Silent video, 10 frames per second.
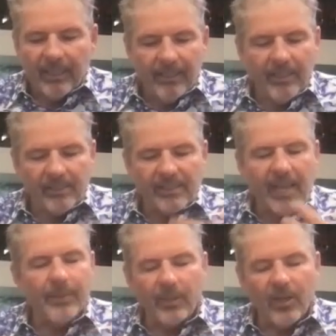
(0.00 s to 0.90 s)
his
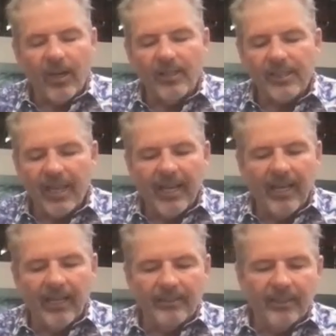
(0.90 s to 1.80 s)
stable of cars.
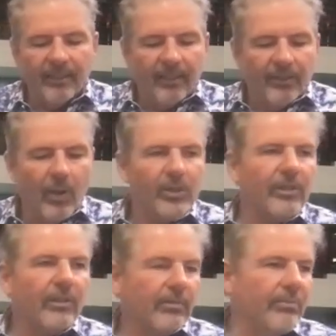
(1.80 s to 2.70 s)
And there was,
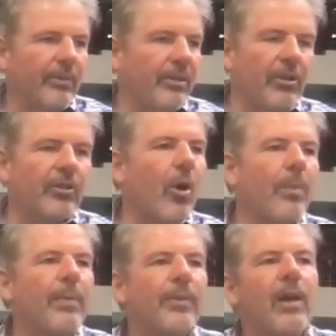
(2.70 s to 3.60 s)
years ago, people
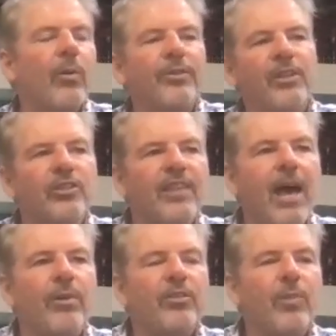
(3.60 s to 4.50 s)
thought, well, this is that one,
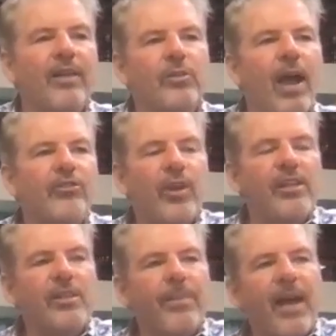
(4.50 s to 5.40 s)
this one. So I traced
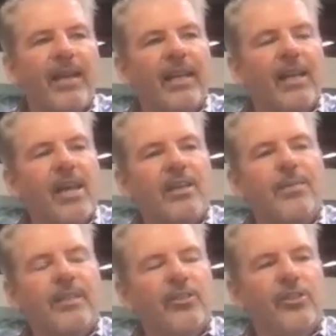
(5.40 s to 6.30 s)
it back and I got
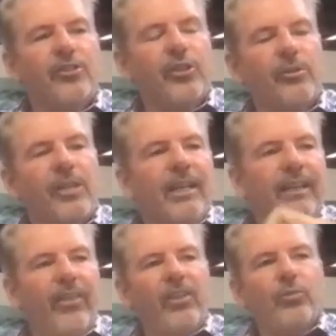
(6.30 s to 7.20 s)
documentation that shows
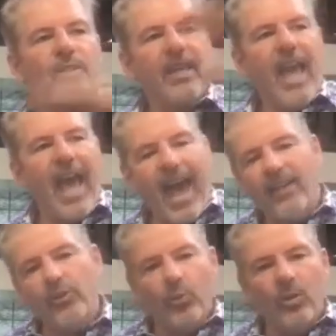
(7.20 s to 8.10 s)
this was the
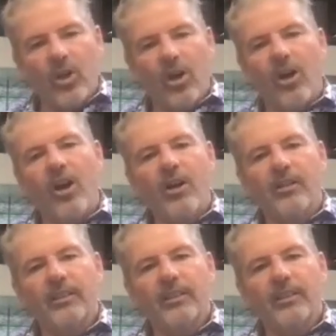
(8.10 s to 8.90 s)
actual car